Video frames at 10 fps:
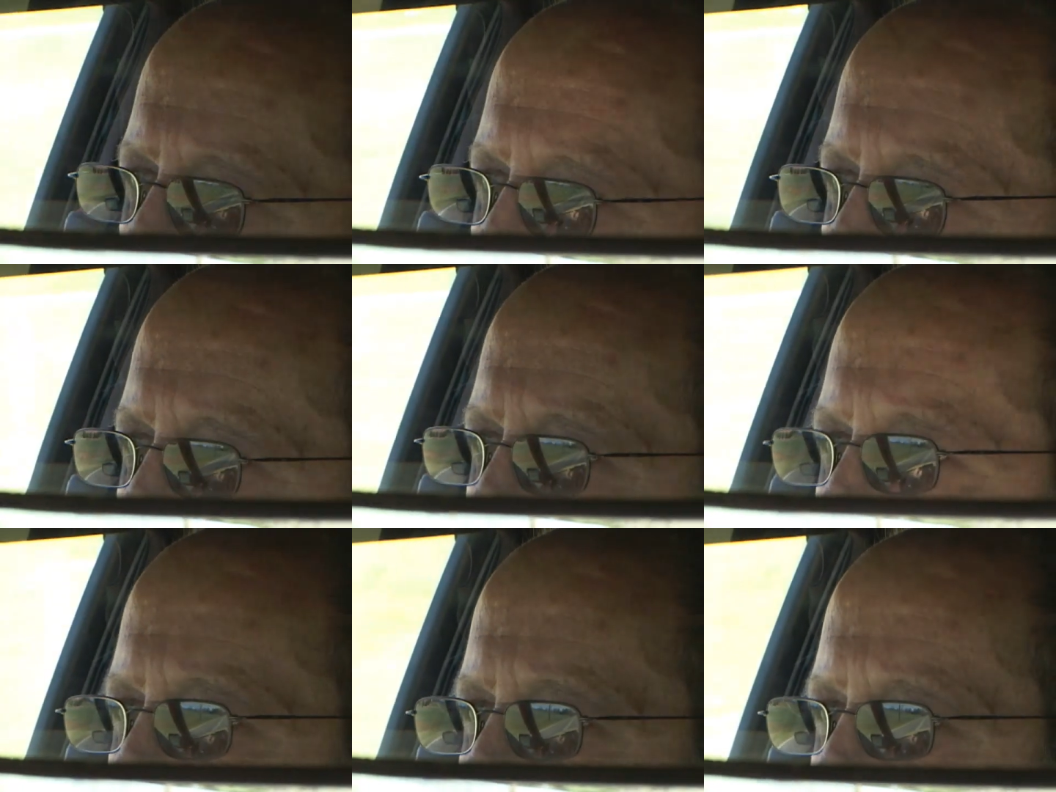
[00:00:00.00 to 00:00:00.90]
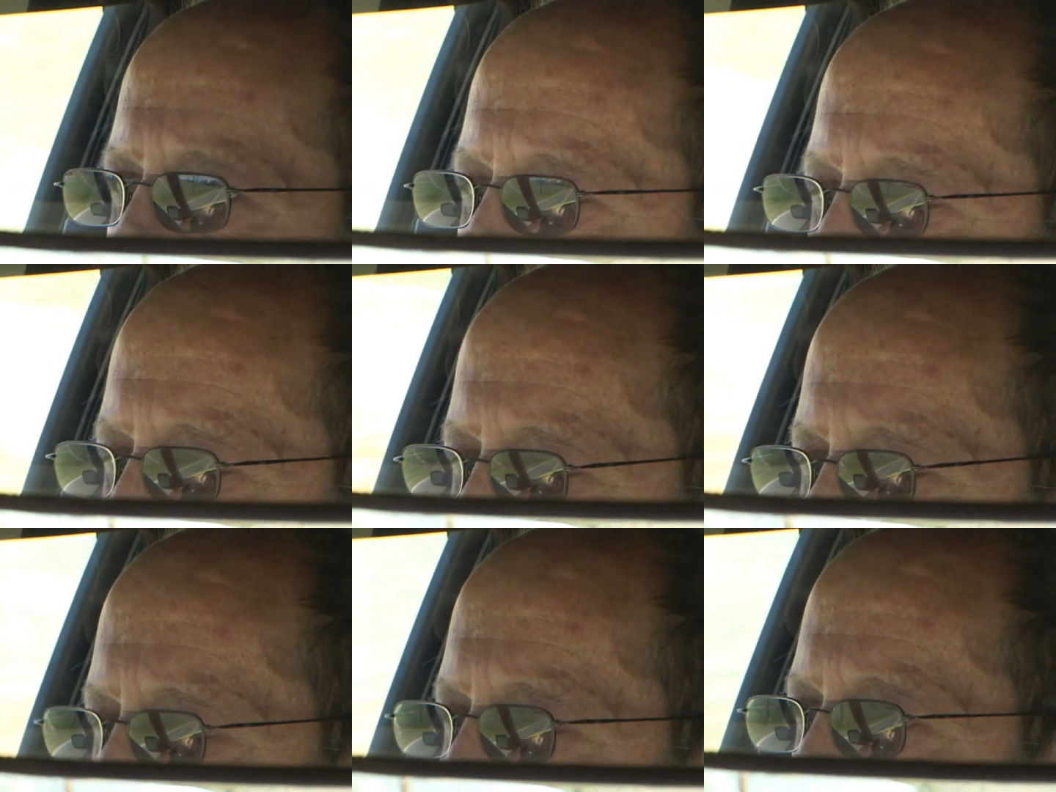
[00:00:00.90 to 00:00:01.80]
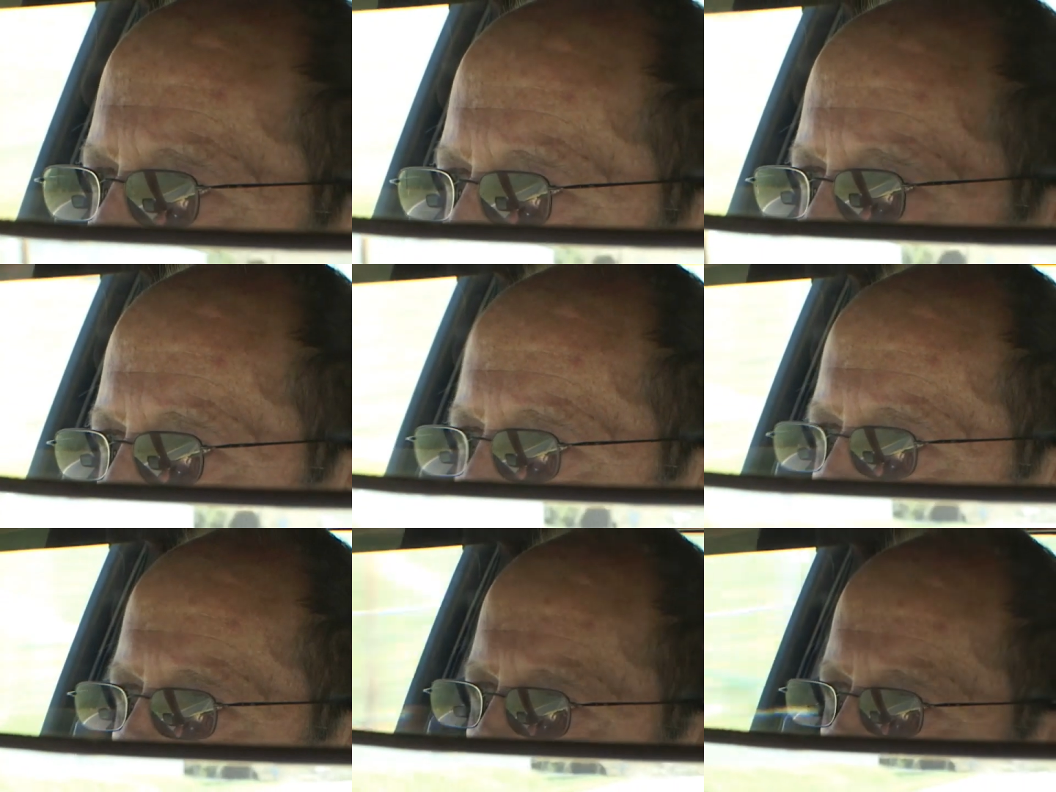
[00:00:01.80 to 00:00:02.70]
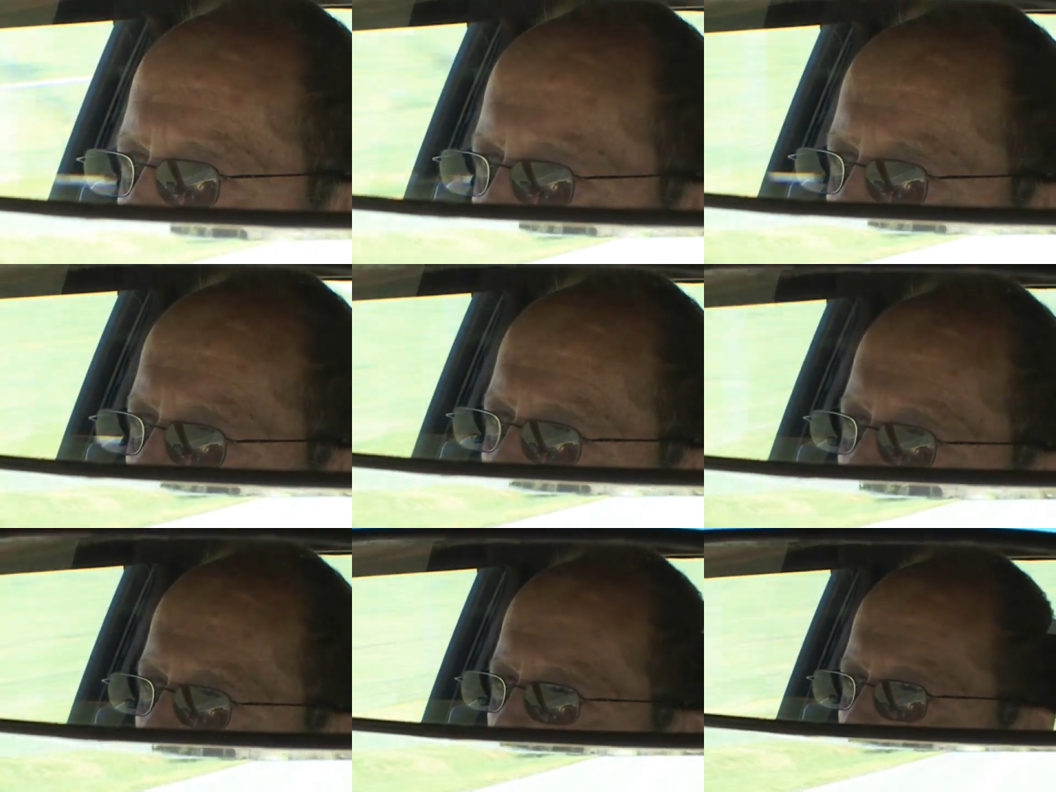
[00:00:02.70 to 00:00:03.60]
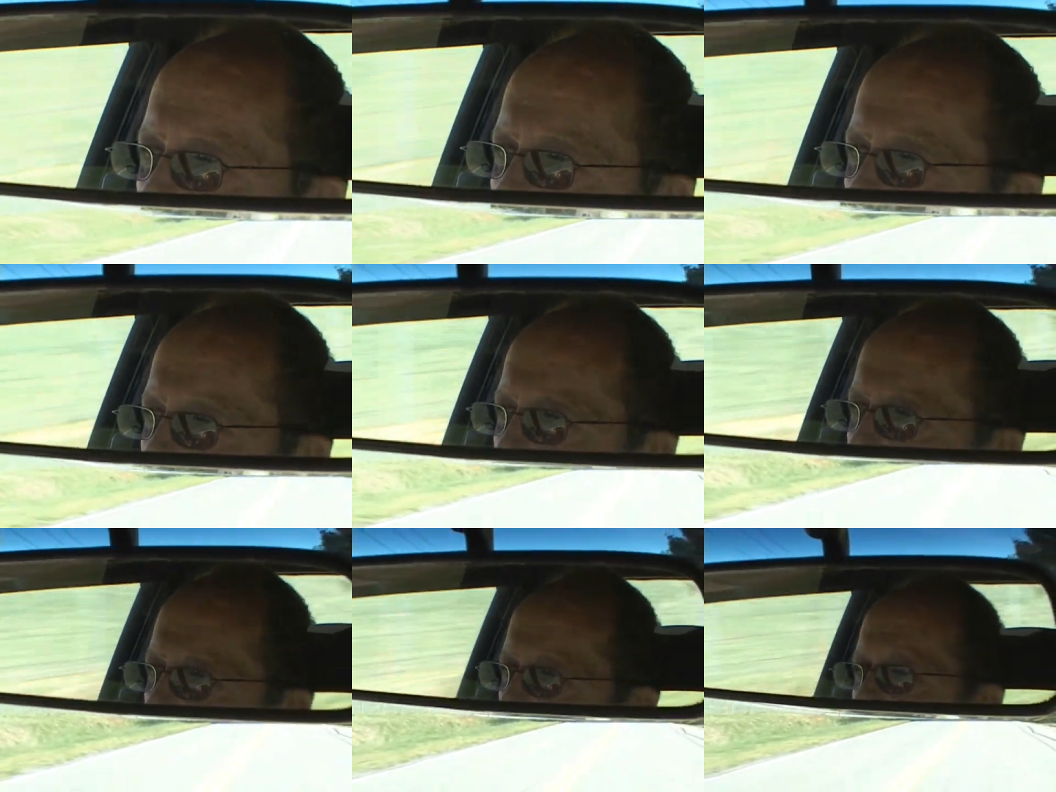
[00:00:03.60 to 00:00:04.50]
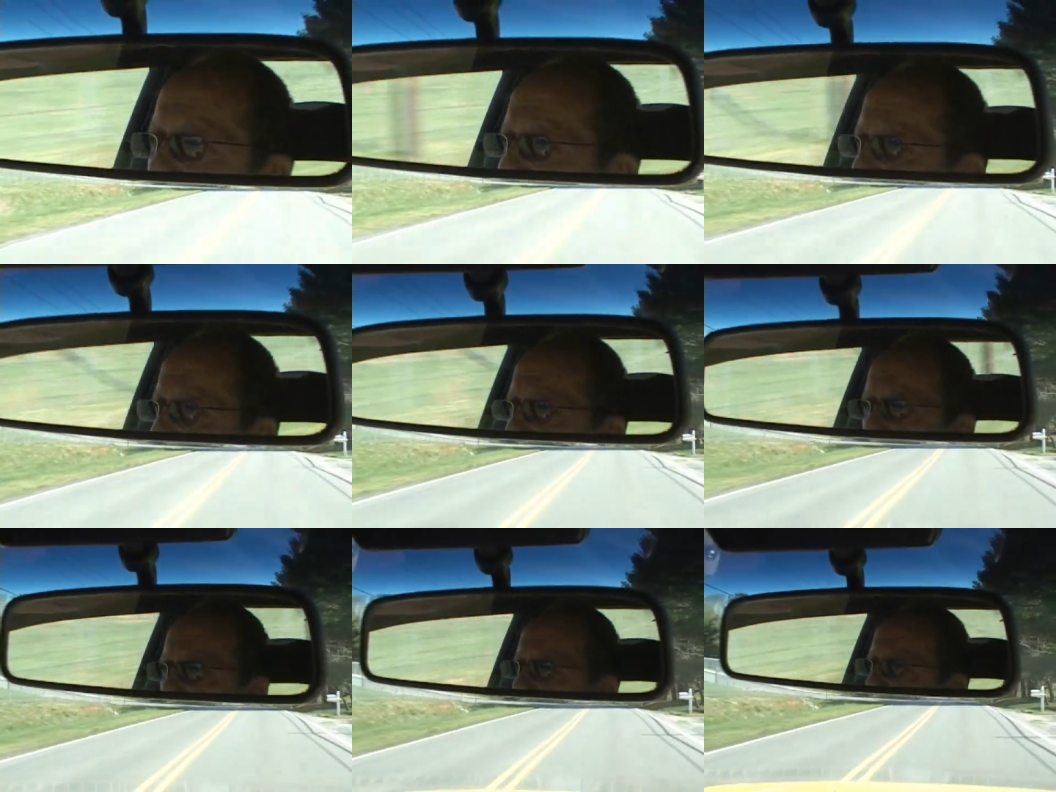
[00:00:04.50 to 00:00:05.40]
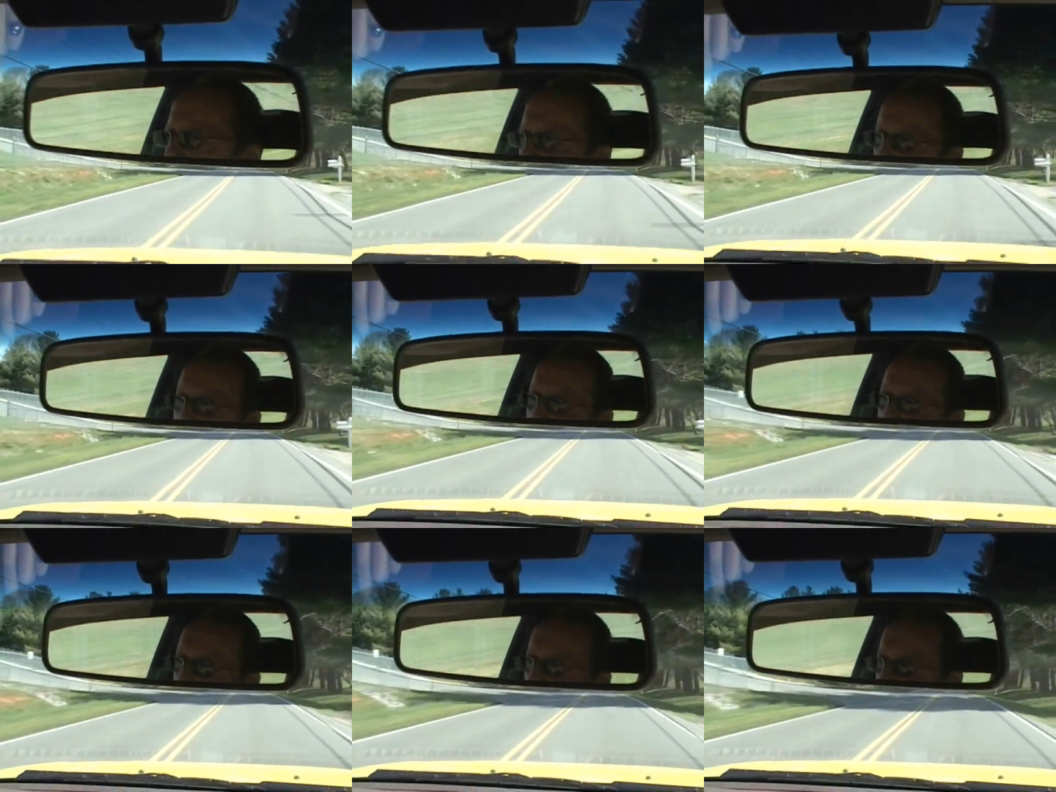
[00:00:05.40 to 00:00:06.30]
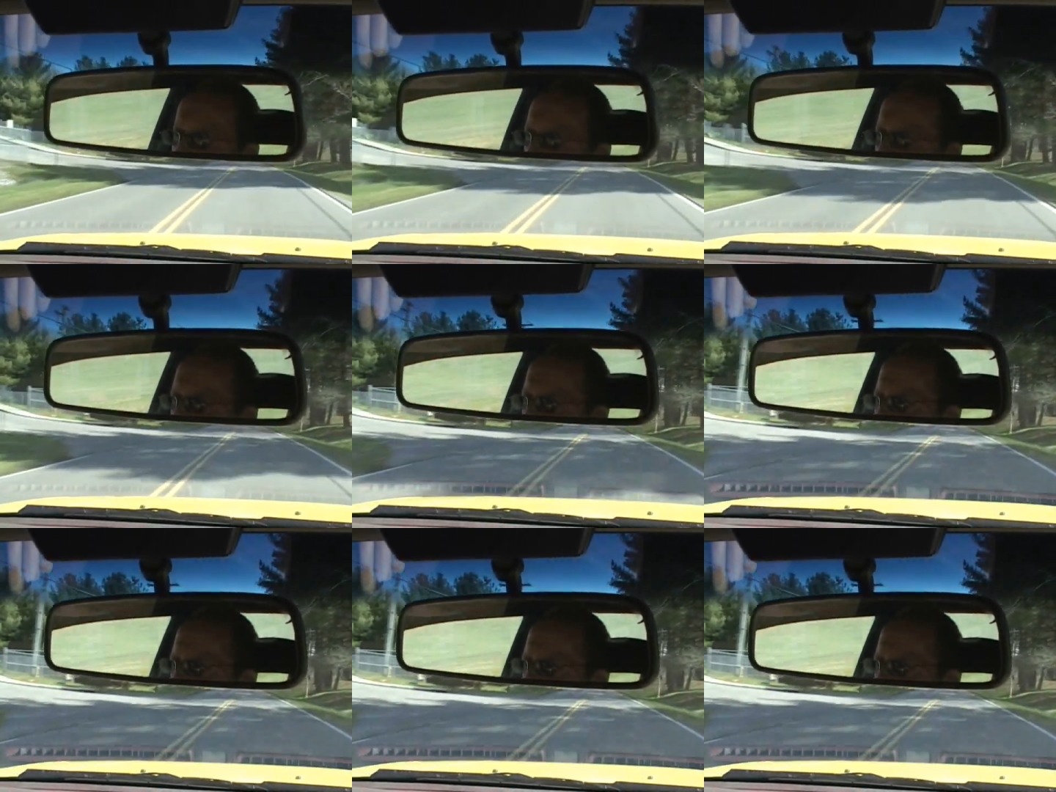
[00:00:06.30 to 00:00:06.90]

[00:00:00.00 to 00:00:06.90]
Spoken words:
(no speaker visible)